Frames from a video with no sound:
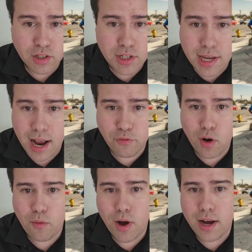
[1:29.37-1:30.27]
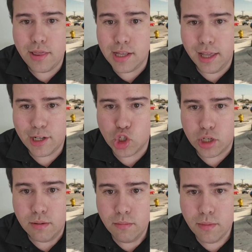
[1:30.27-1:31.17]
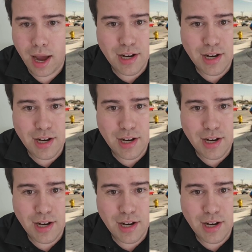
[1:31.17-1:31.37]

out of state after I ran the election.